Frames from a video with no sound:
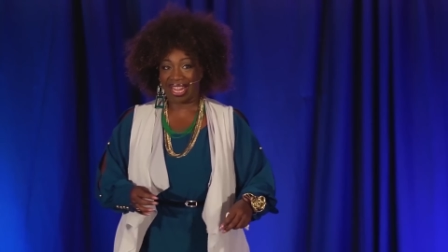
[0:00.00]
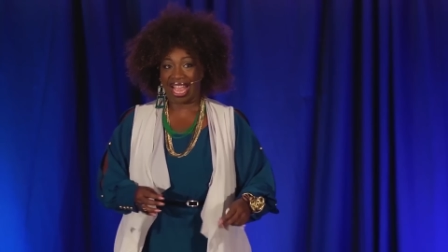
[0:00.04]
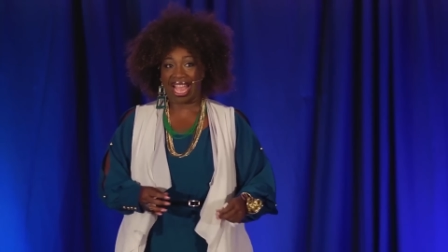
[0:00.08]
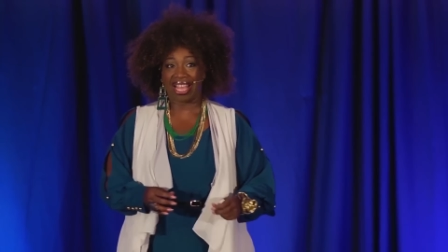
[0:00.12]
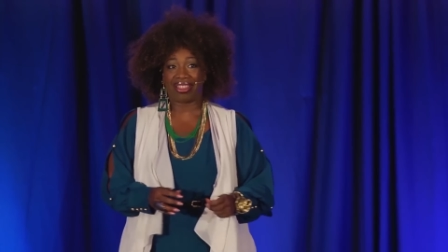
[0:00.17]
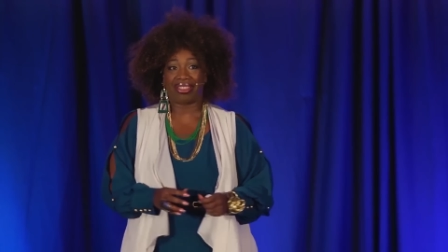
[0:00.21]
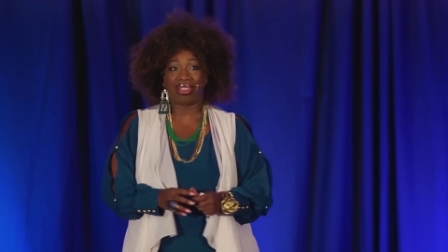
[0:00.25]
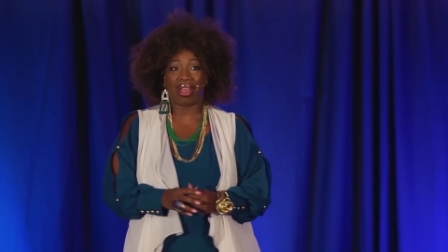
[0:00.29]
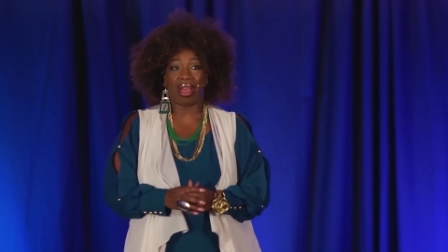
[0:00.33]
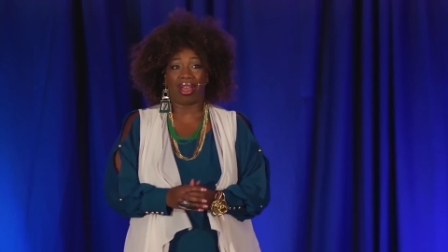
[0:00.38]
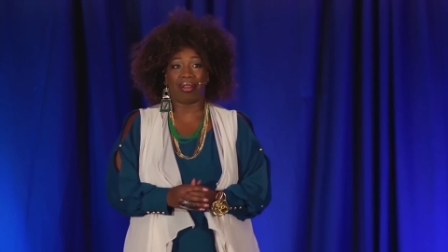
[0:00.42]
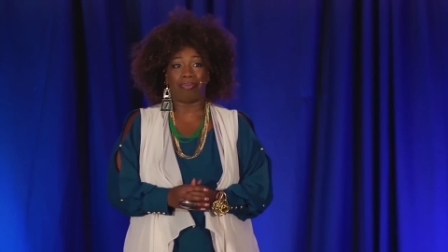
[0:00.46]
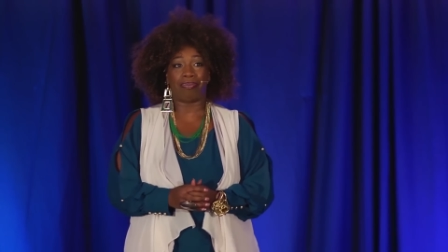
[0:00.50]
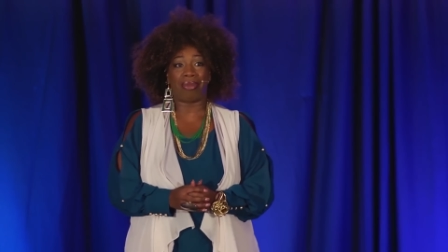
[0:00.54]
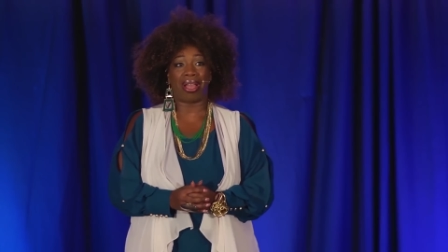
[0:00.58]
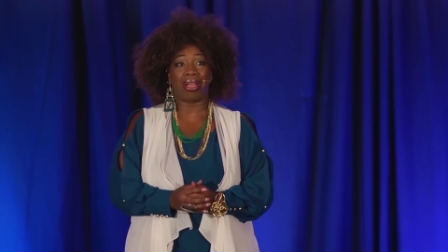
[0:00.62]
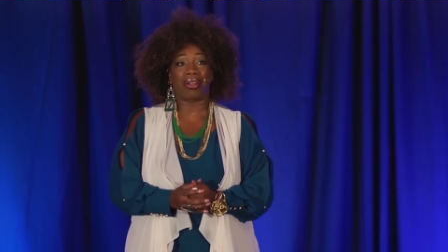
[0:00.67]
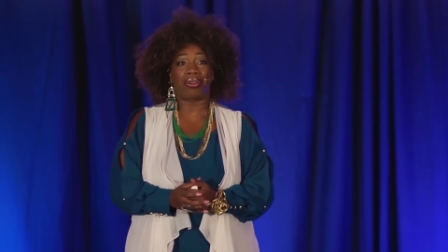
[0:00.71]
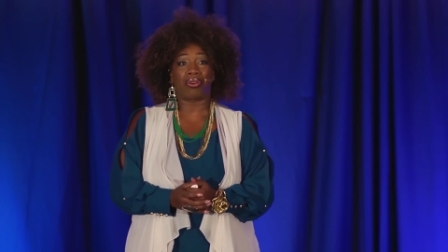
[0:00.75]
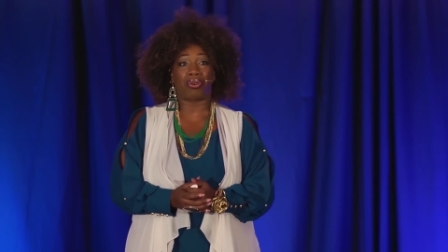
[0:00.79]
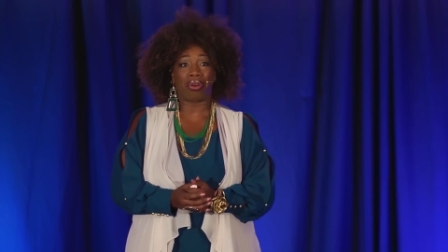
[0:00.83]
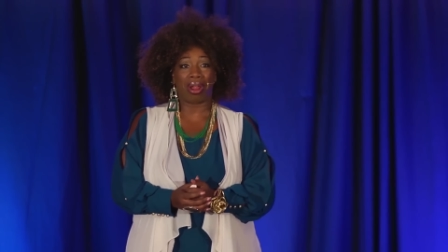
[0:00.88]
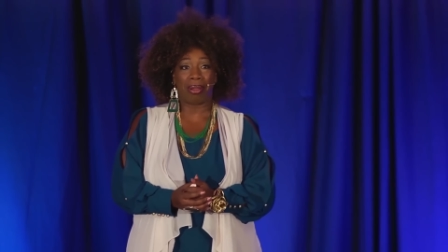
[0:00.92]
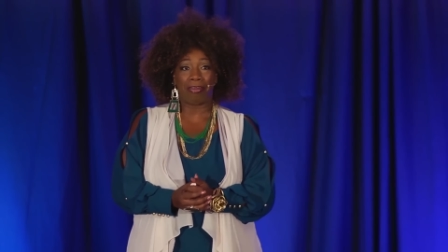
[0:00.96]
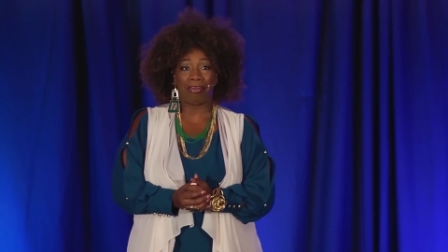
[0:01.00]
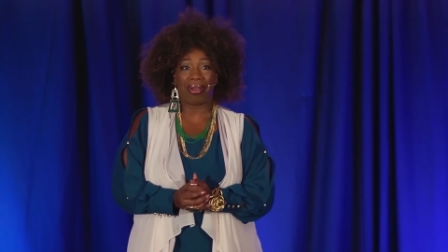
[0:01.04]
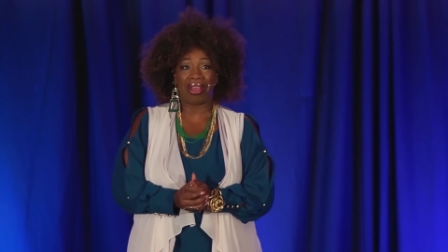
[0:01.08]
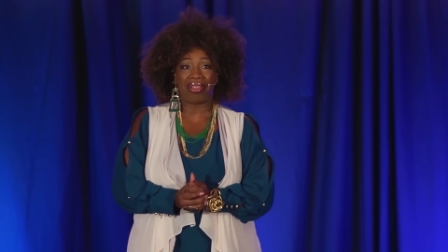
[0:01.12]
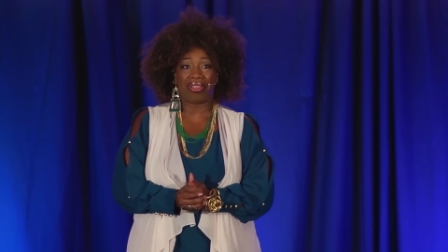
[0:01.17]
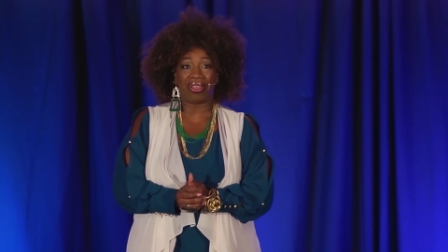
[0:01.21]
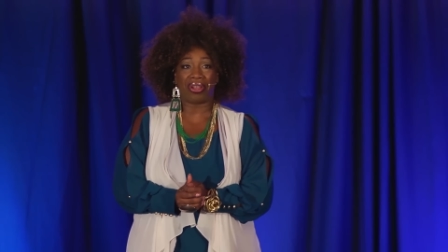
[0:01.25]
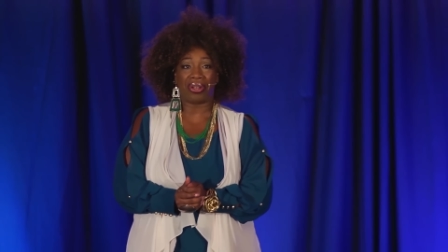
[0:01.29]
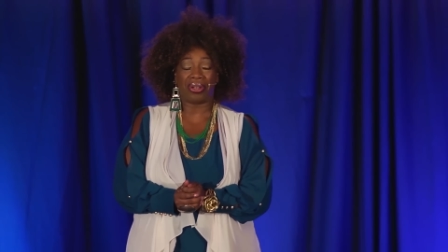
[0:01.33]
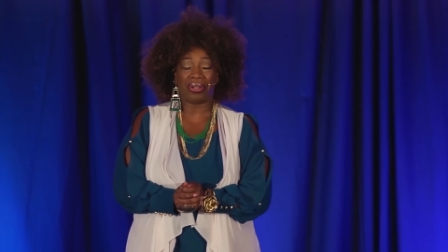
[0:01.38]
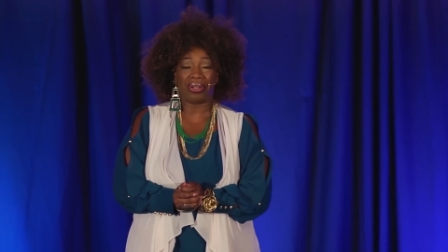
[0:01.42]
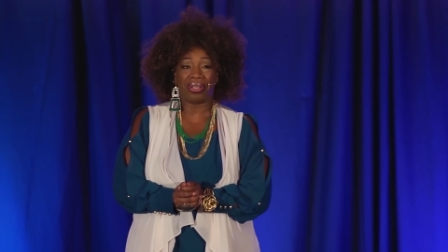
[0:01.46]
I thought my
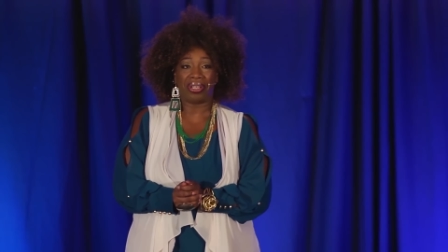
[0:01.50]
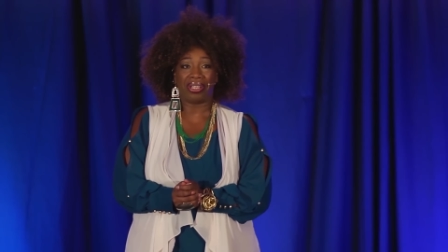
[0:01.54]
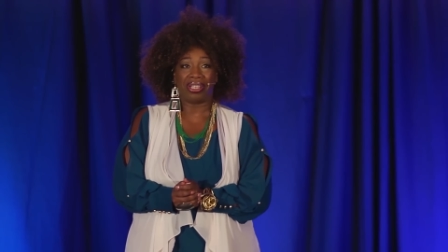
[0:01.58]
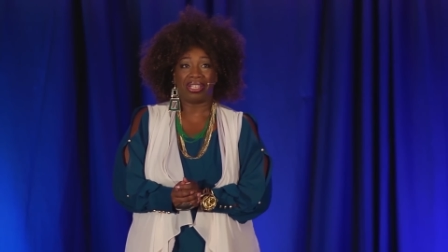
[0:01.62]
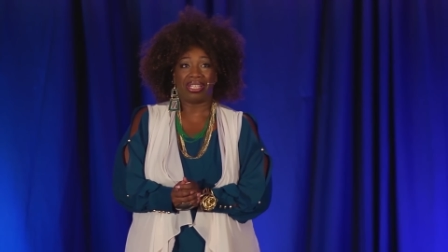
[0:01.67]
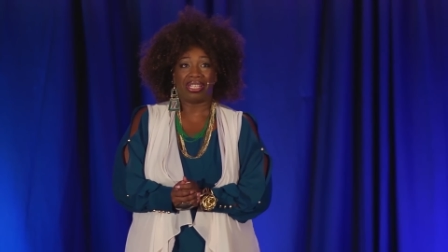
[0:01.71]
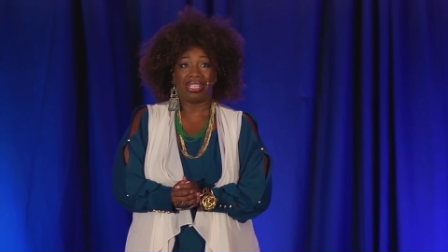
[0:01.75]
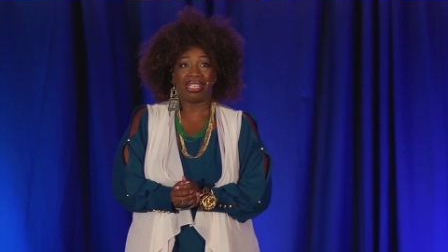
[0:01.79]
grandmother